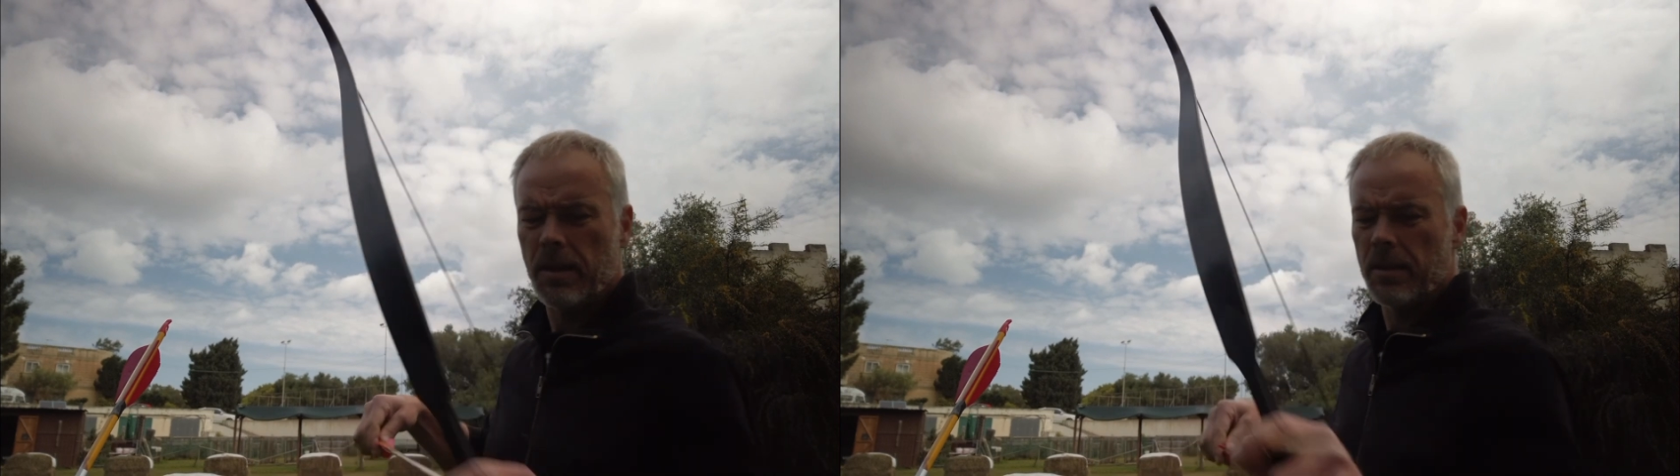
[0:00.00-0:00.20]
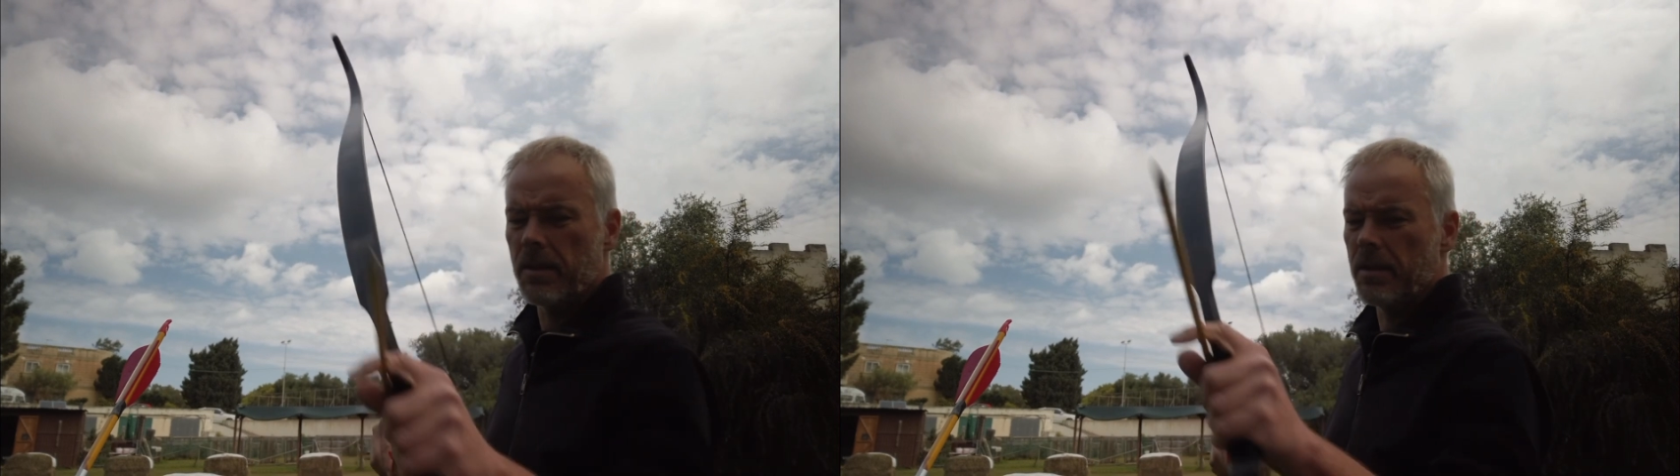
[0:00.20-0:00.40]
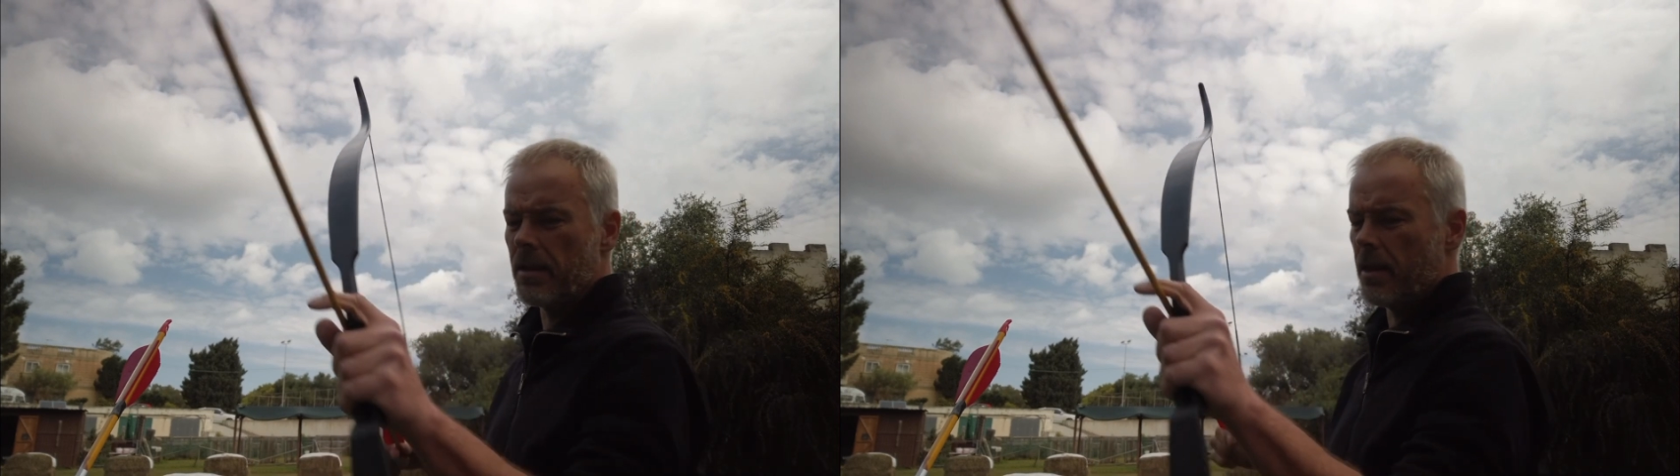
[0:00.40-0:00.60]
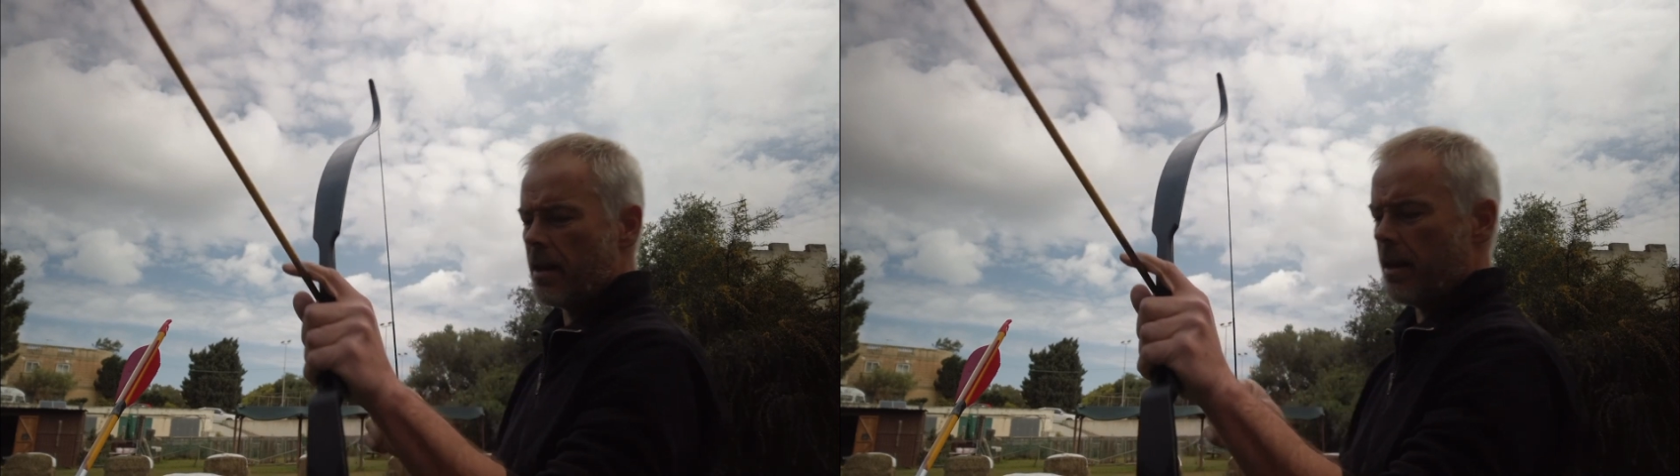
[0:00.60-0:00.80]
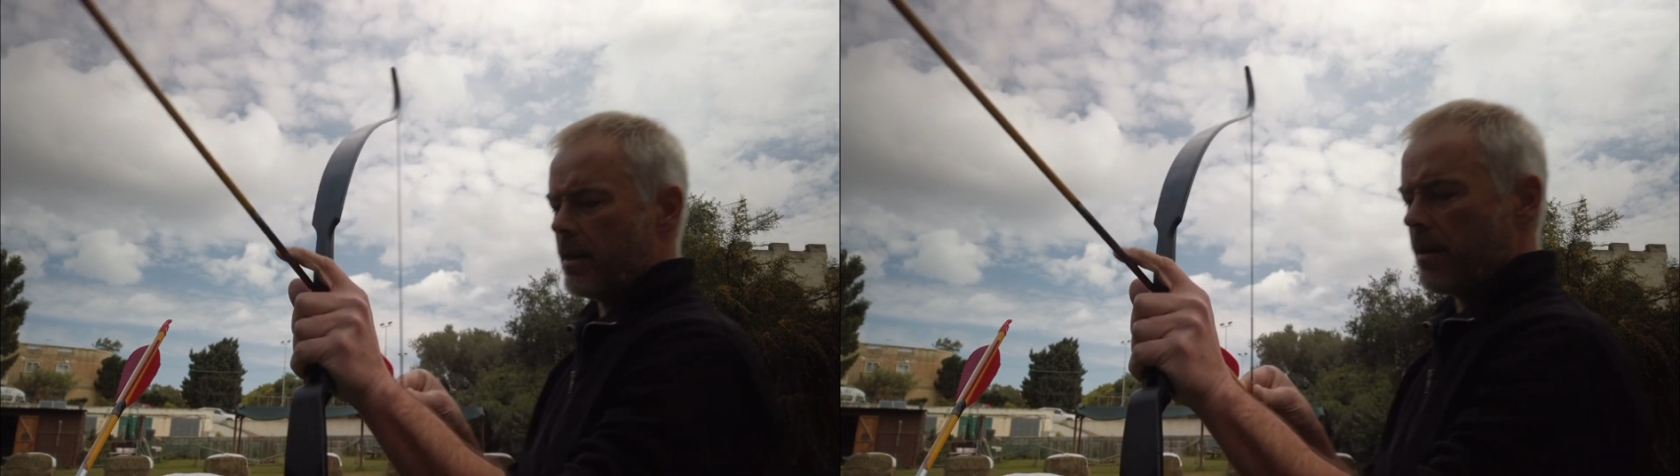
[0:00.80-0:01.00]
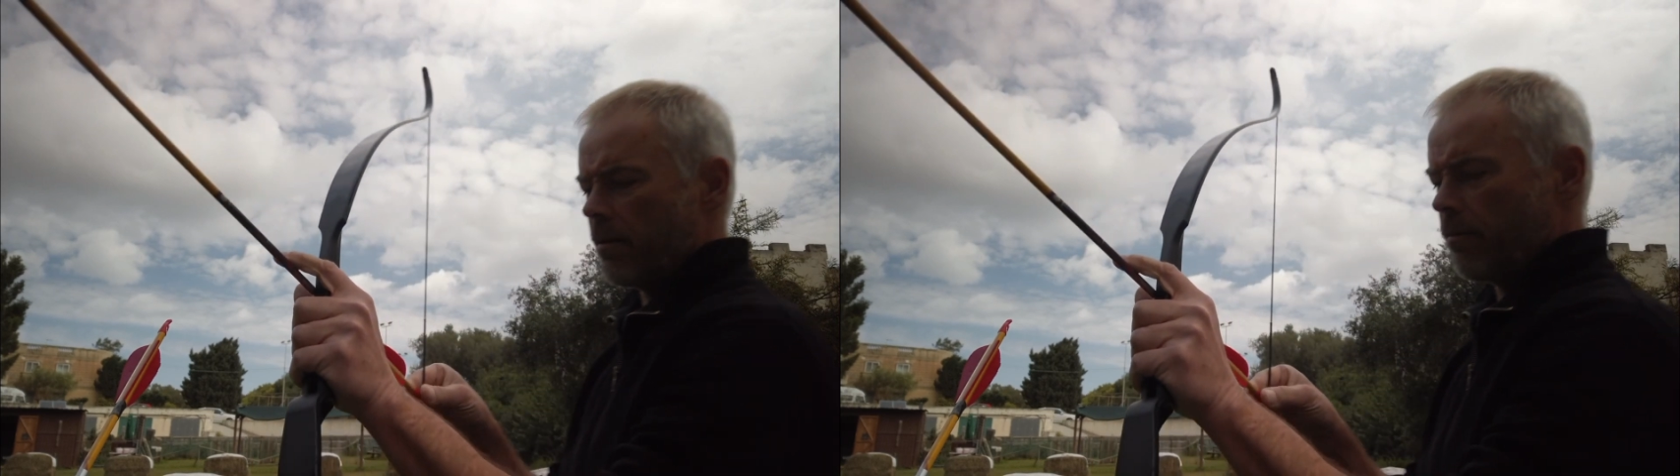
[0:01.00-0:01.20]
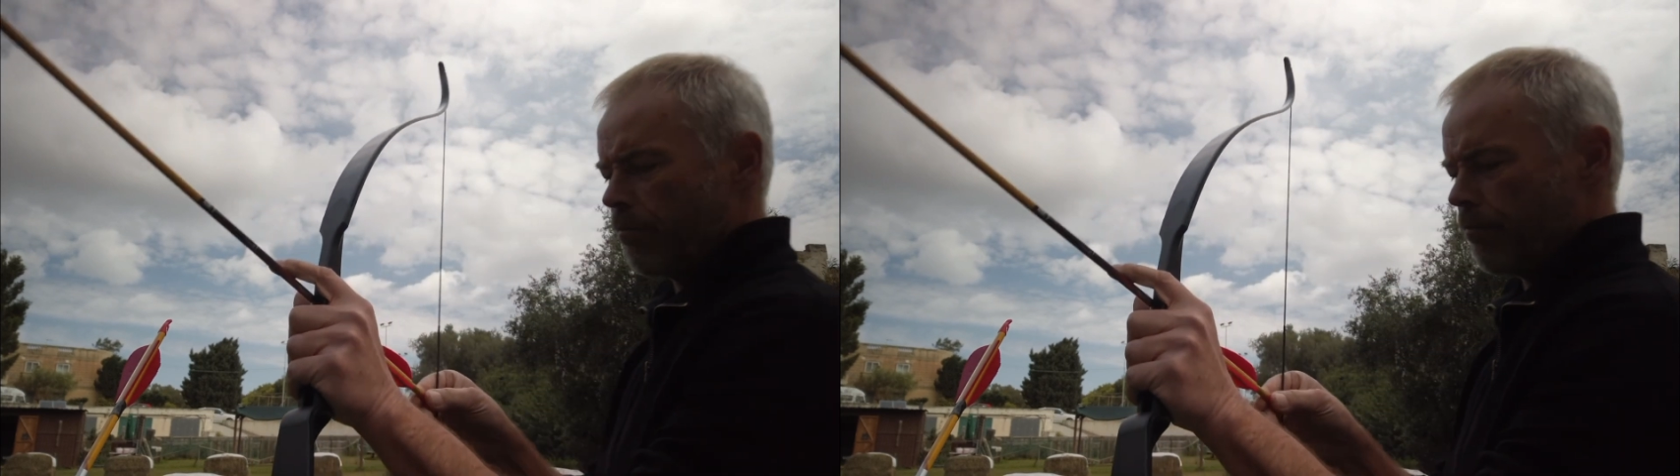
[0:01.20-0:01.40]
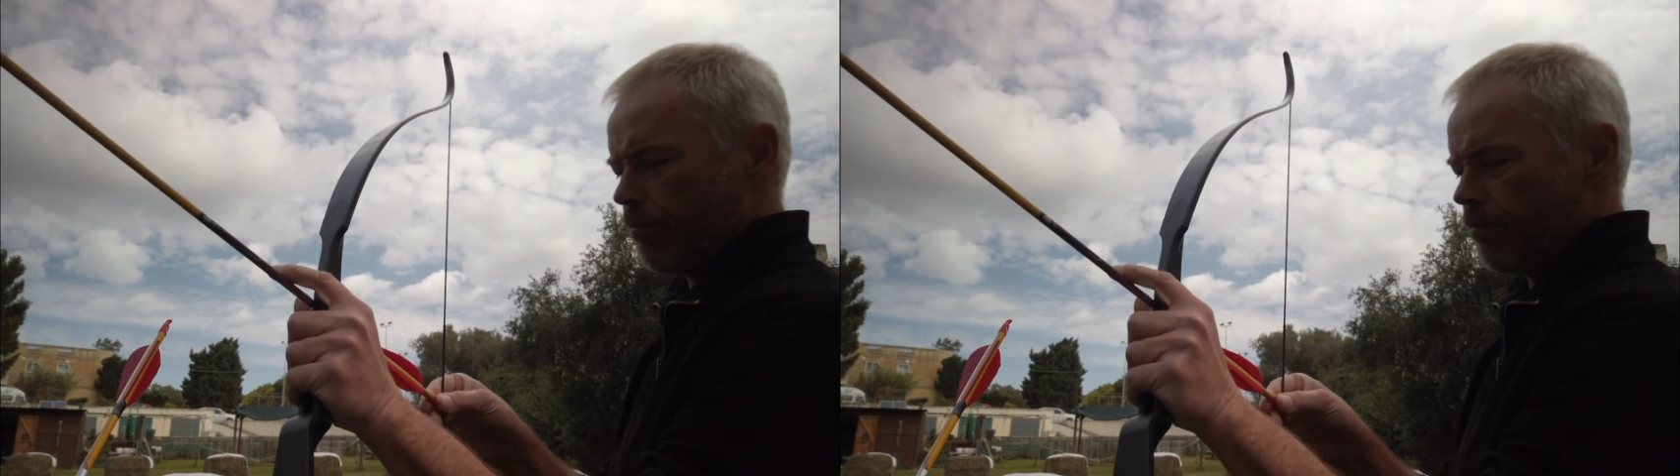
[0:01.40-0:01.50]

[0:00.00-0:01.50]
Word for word: this is then like the